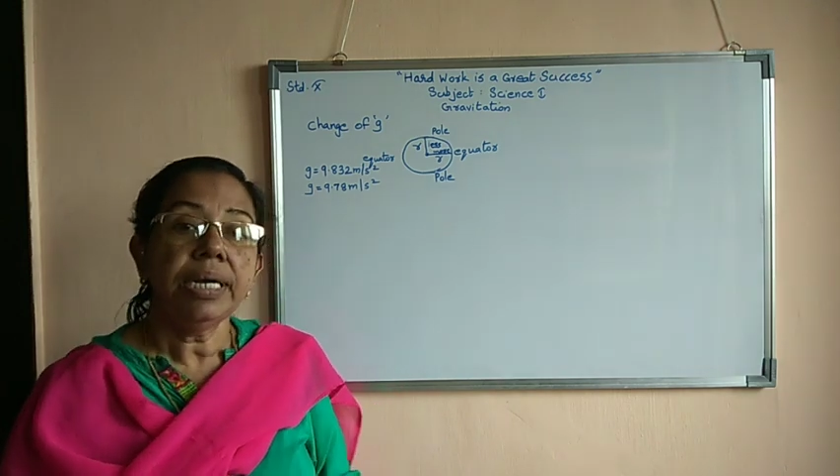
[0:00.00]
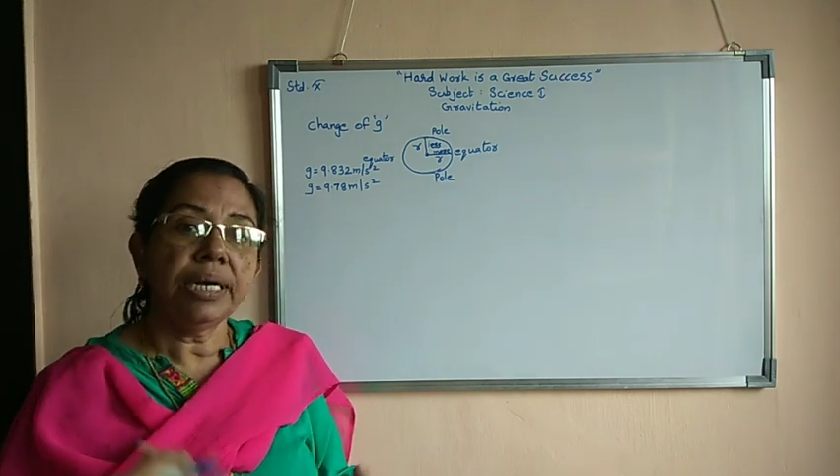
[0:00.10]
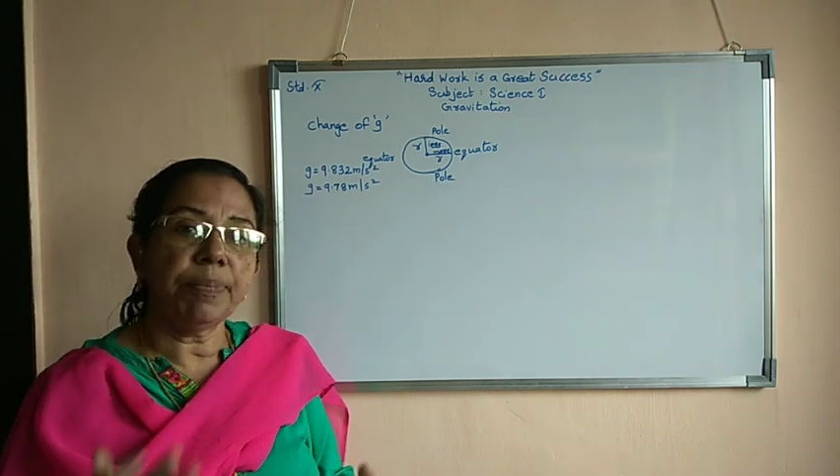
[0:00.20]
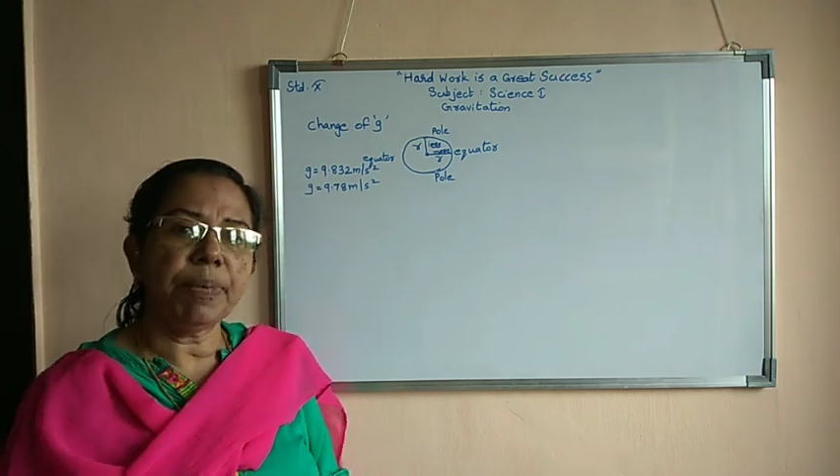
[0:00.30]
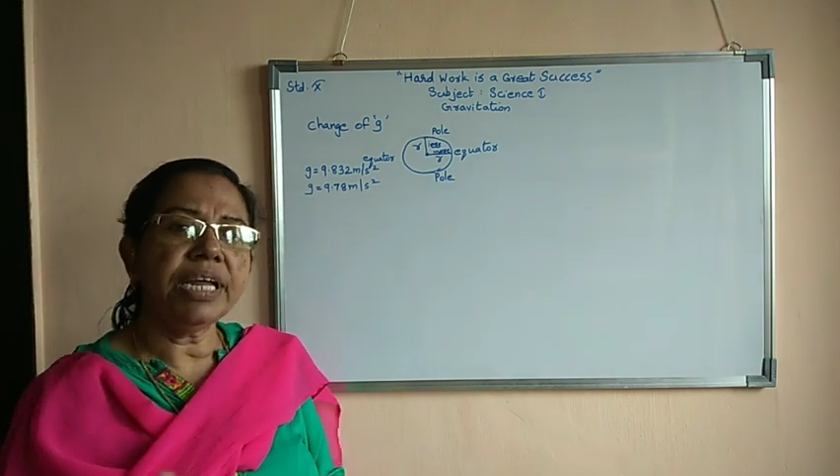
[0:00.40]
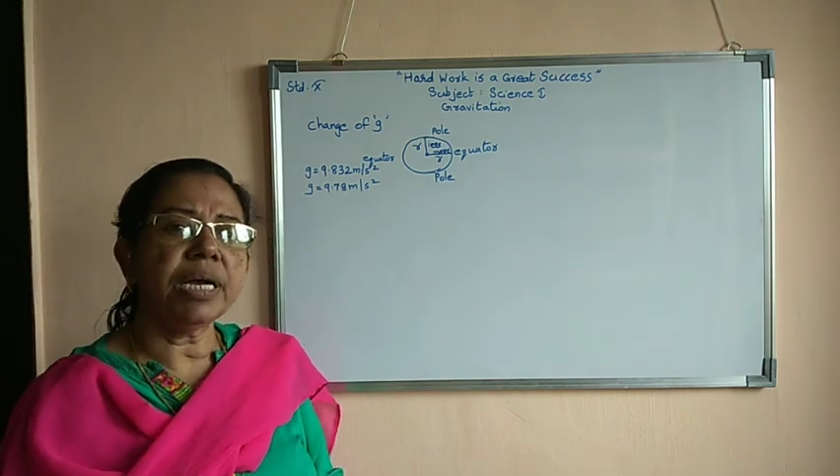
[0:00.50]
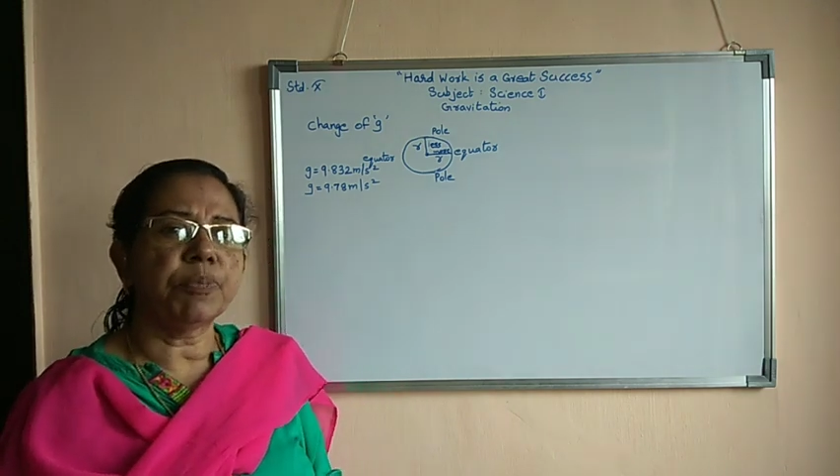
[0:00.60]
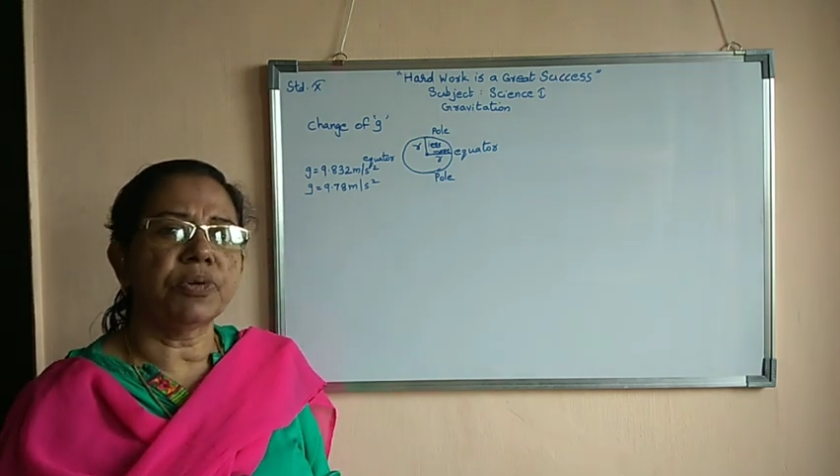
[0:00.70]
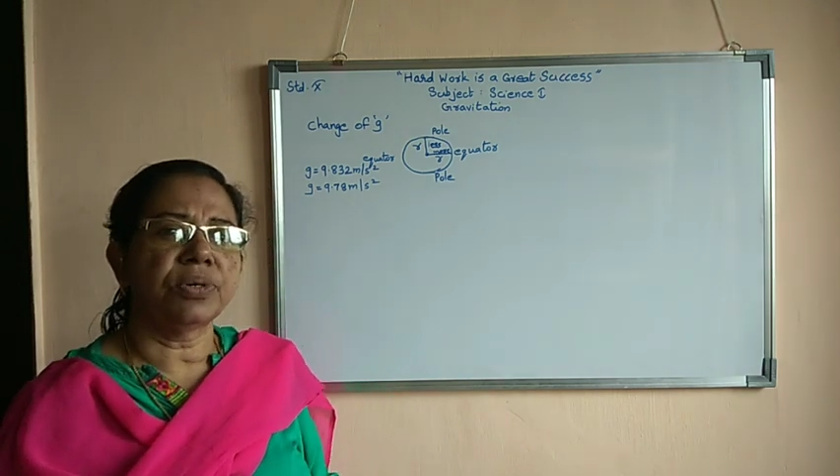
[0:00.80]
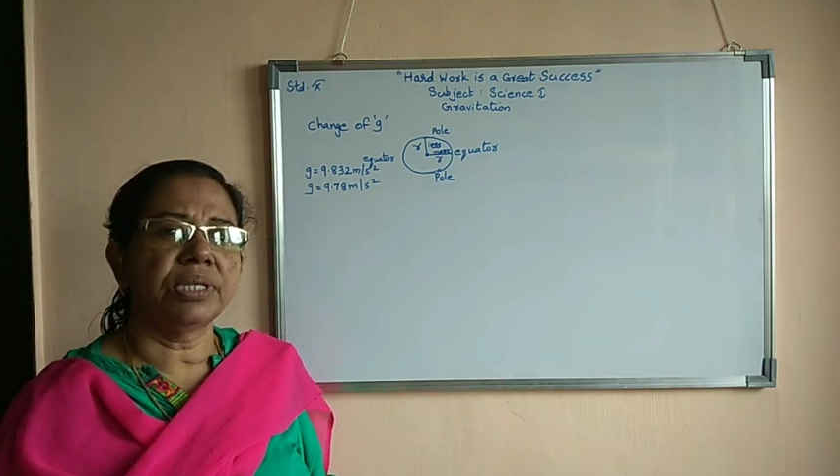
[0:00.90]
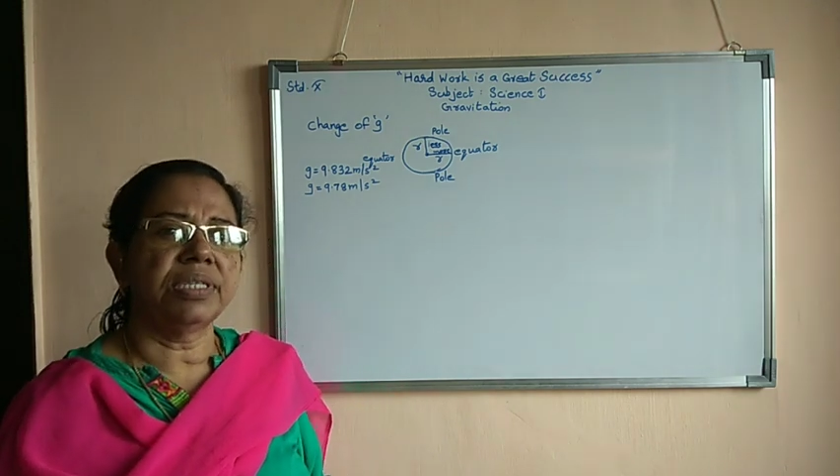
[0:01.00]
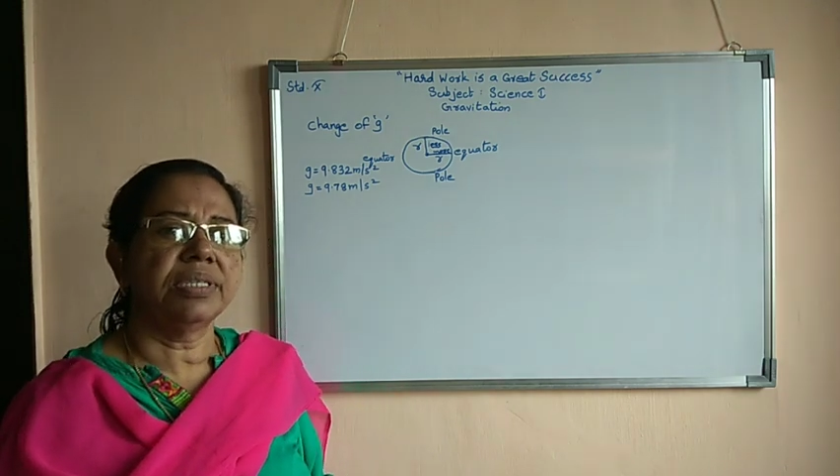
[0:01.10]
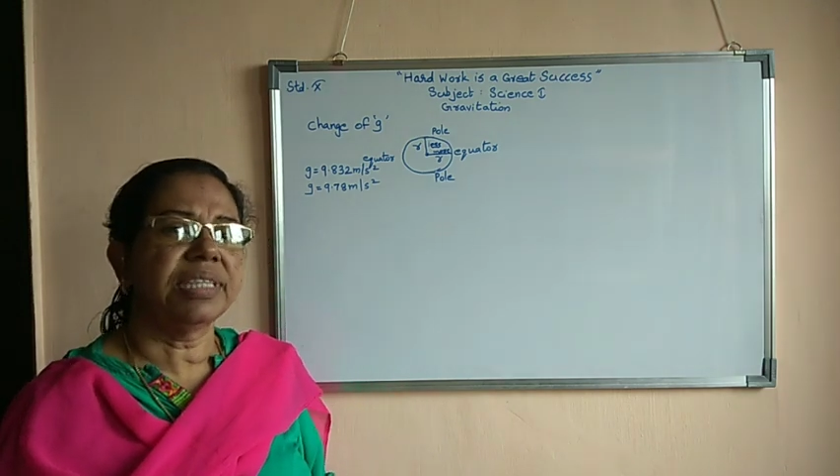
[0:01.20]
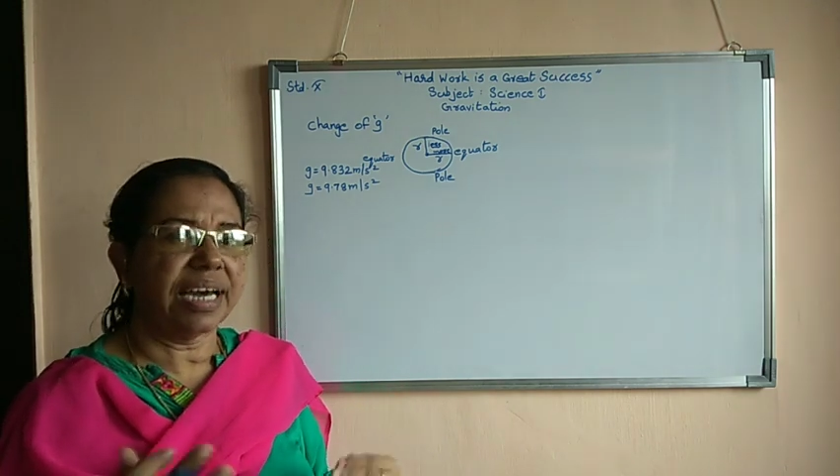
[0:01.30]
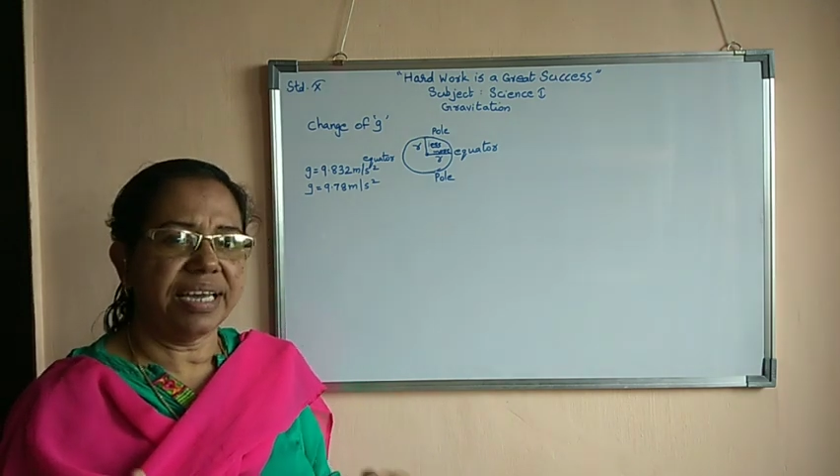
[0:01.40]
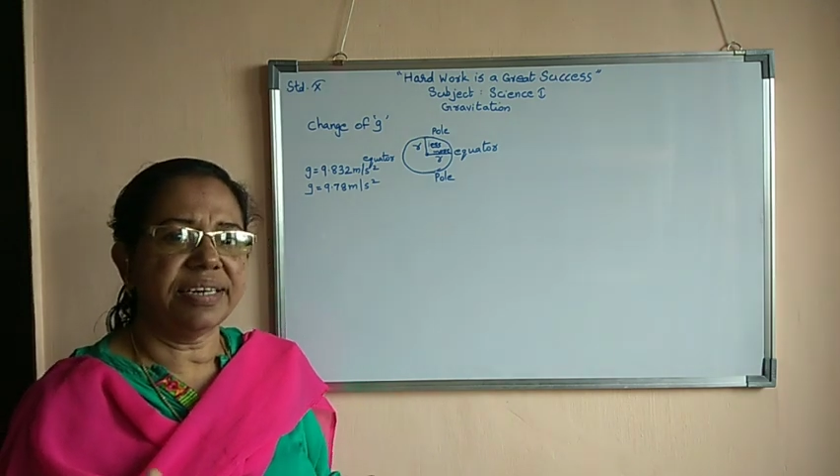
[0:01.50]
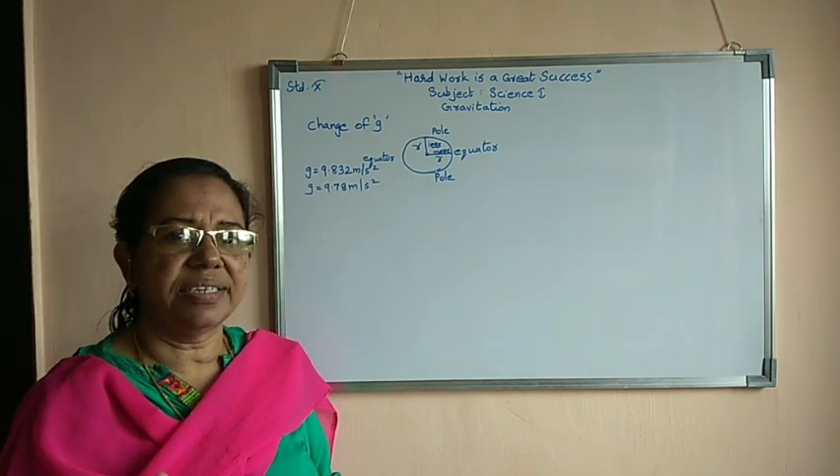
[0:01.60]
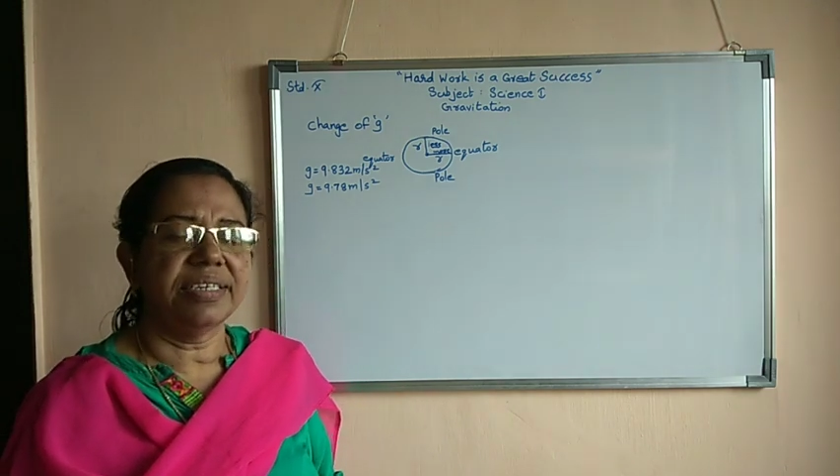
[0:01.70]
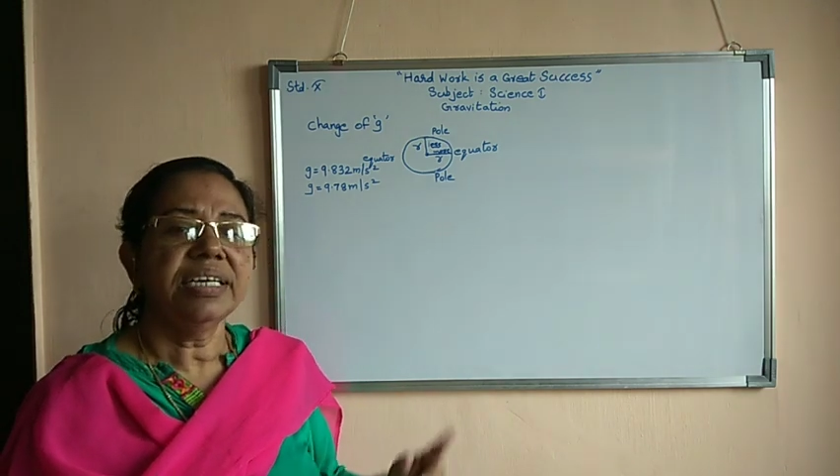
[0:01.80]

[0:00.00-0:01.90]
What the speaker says: Depending upon that,